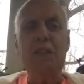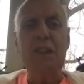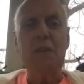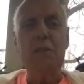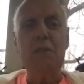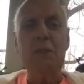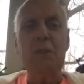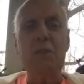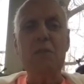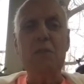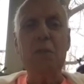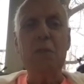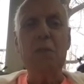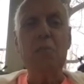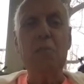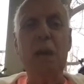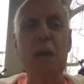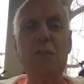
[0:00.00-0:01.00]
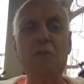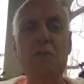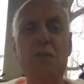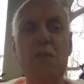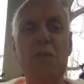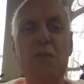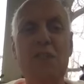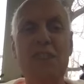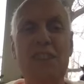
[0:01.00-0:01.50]
like I'm a confirmed
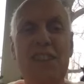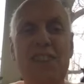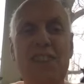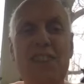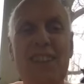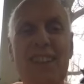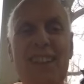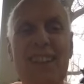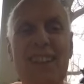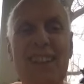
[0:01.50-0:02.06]
bachelor or something.